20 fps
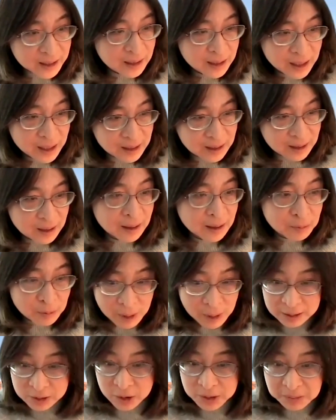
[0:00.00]
Like
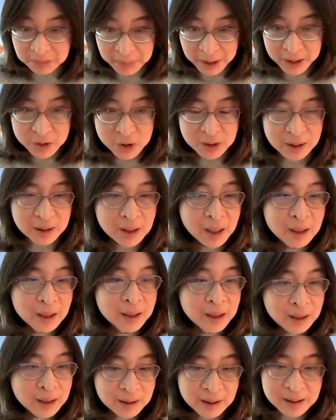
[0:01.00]
Rod just mentioned,
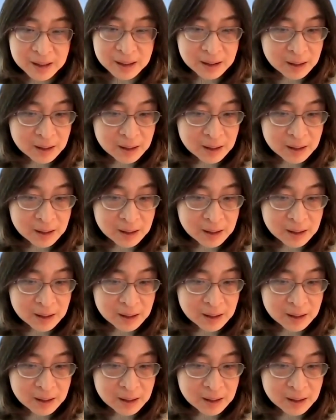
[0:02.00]
this